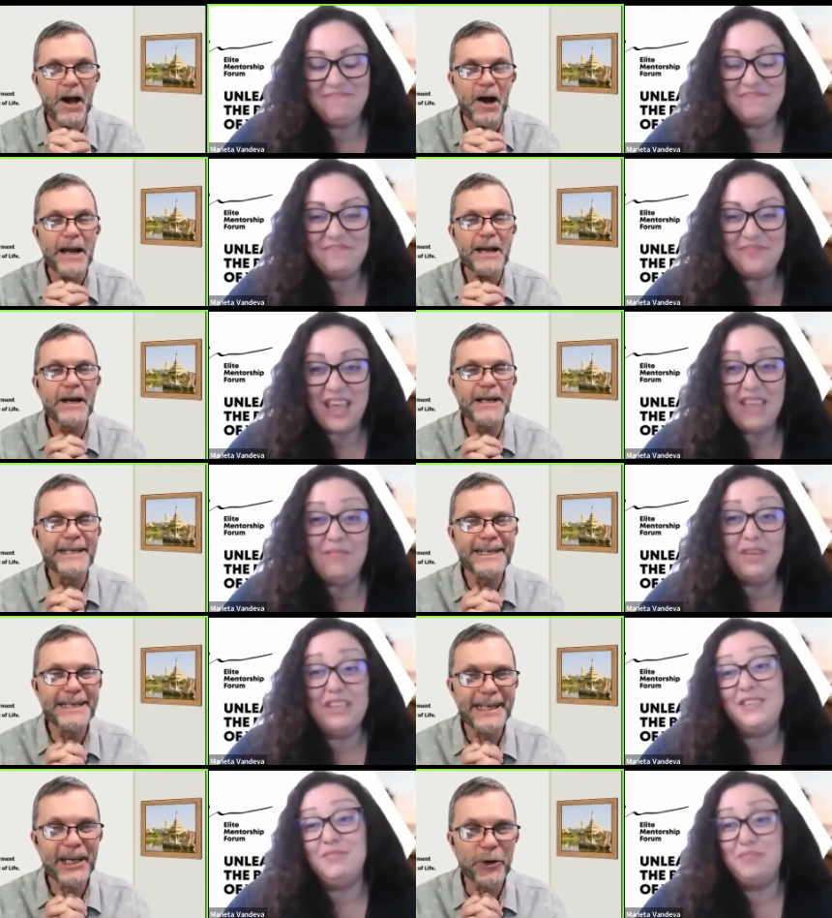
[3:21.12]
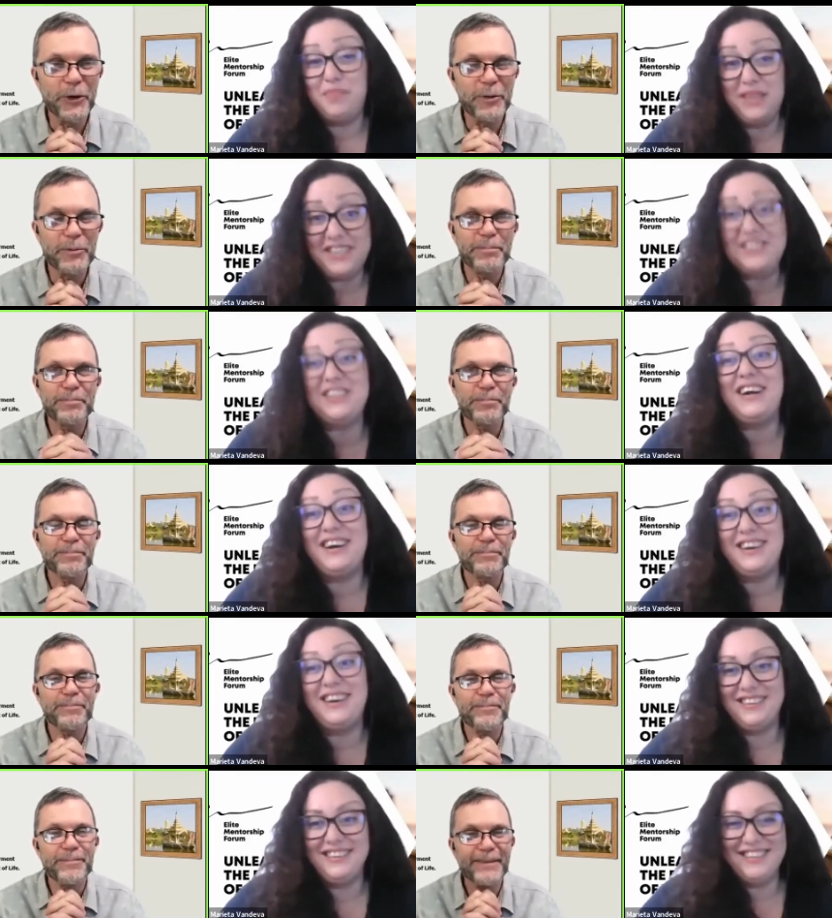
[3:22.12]
Speaker 1: I, I didn't go.
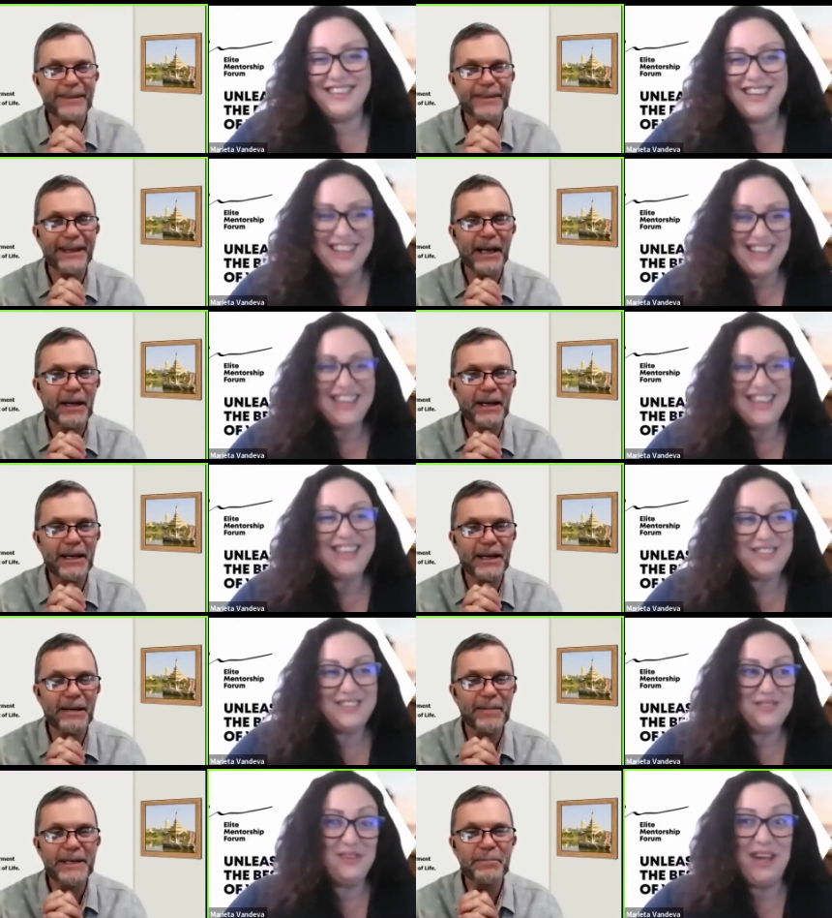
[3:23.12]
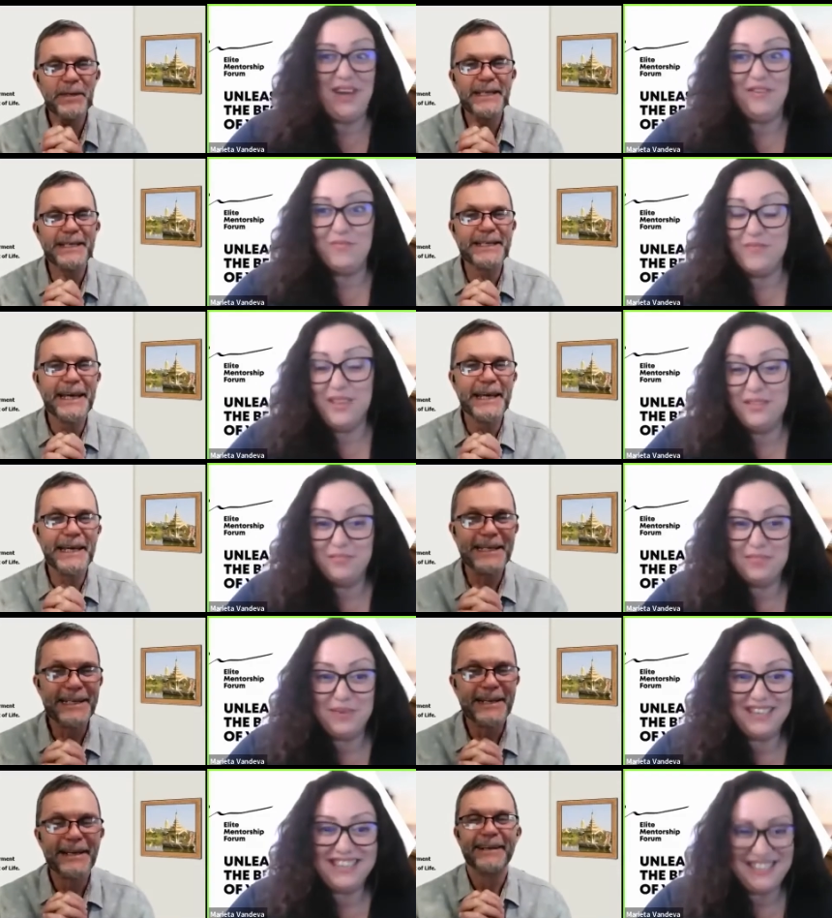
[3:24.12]
Peter. well Peter
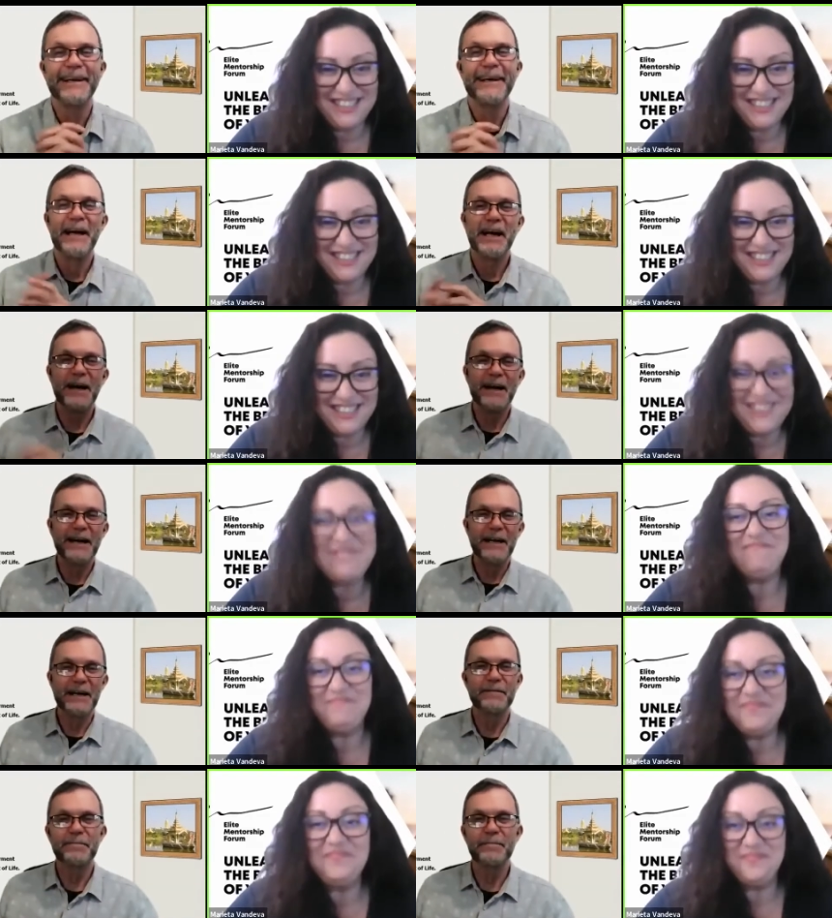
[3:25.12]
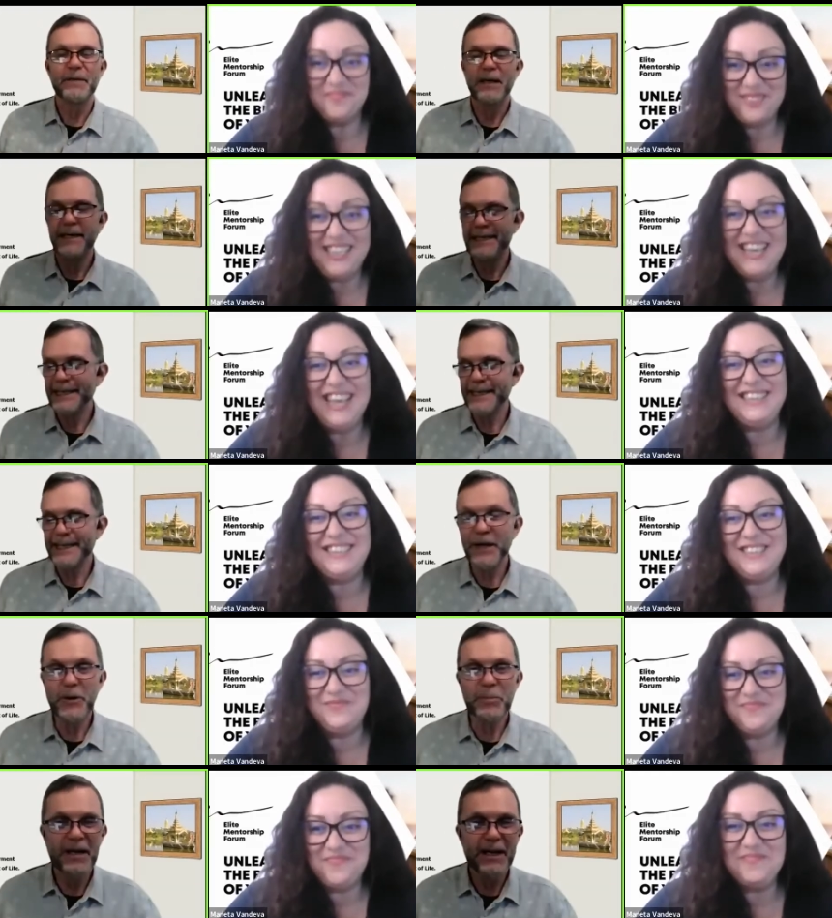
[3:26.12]
Sage.
Speaker 2: I didn't yes.
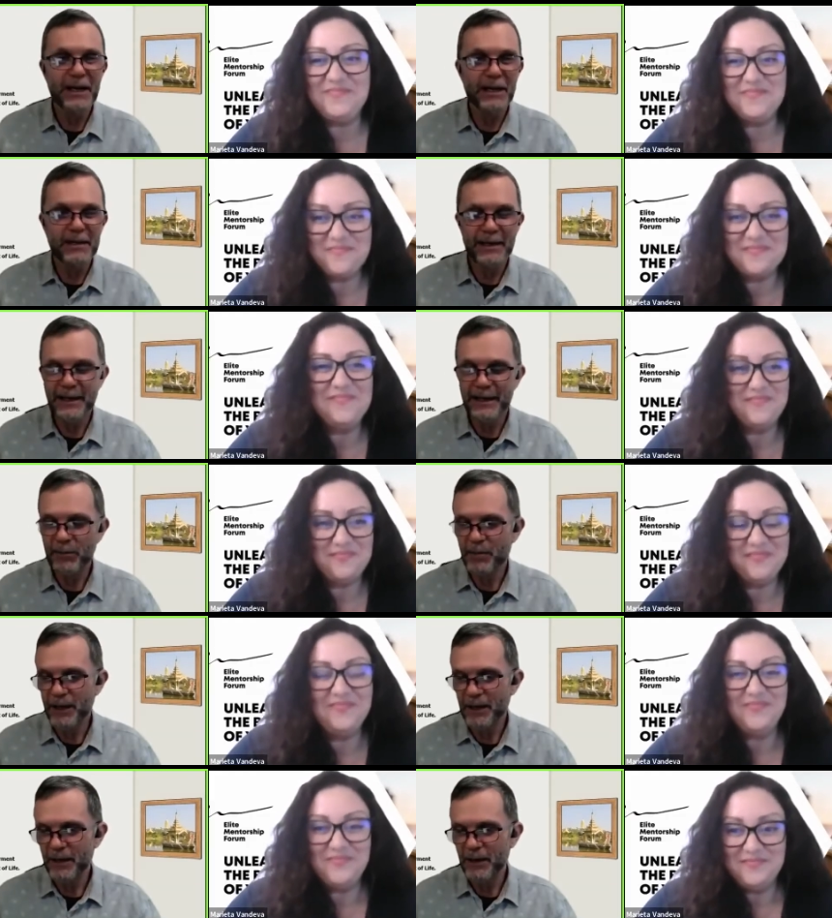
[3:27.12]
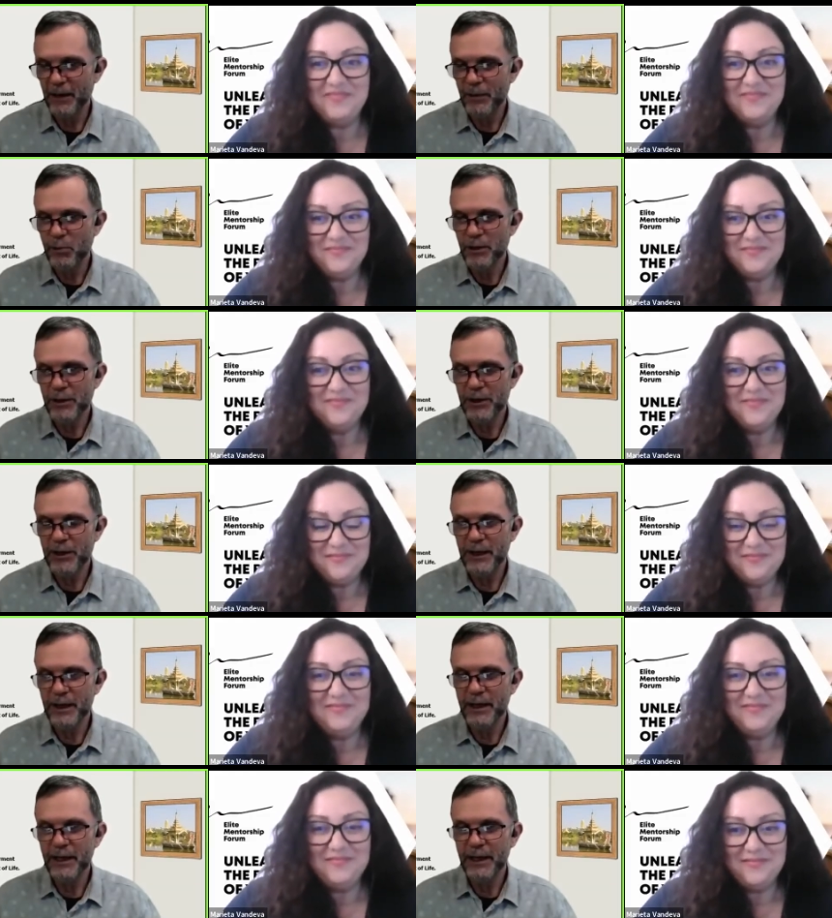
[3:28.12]
go, but I I I I watched
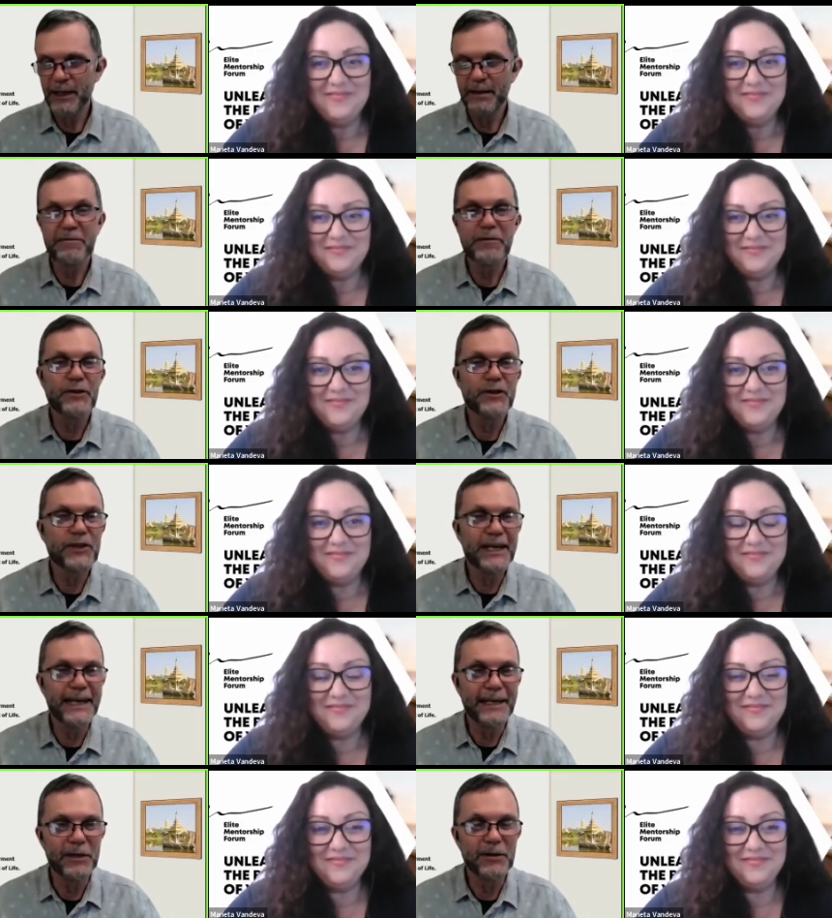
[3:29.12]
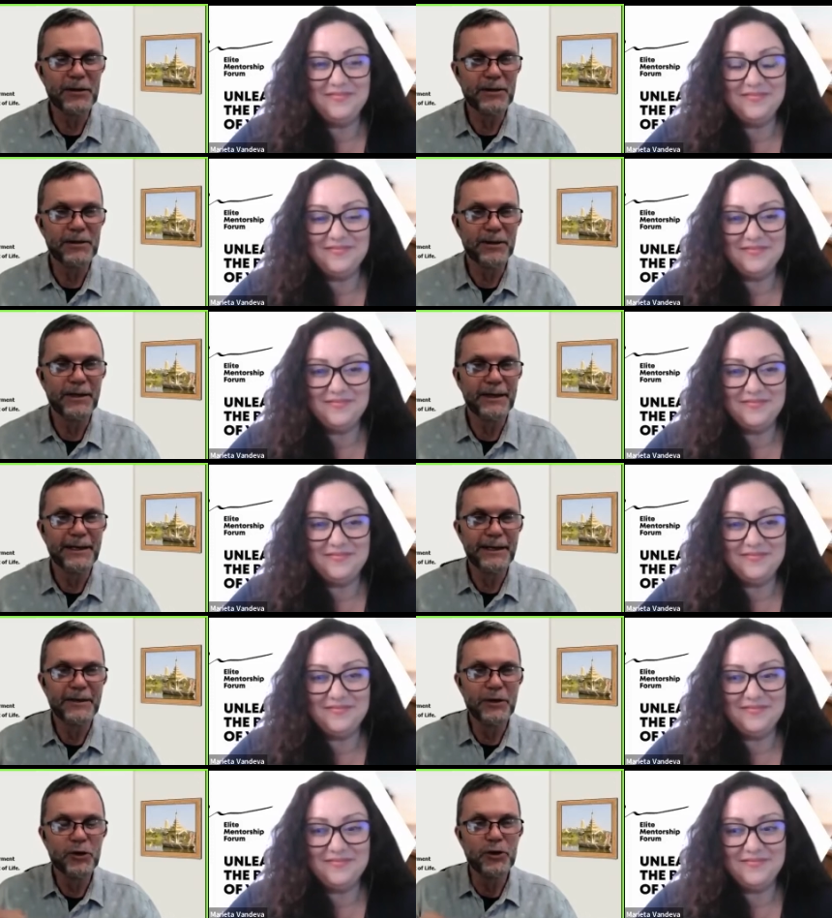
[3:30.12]
the uh, the first day on
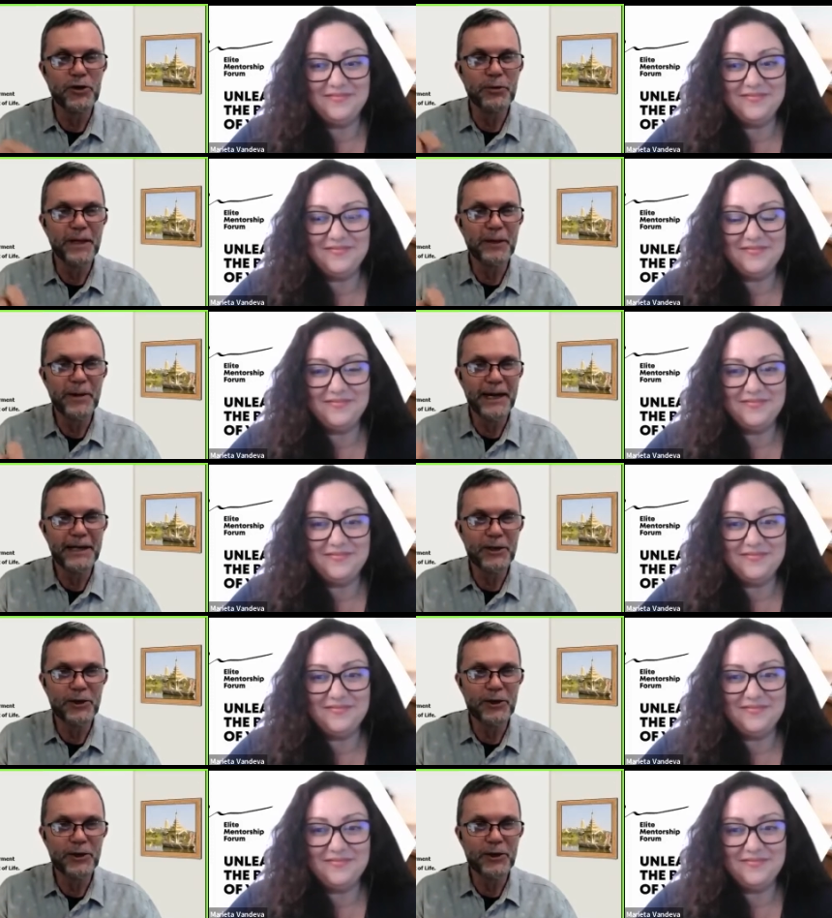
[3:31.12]
on YouTube. They ran a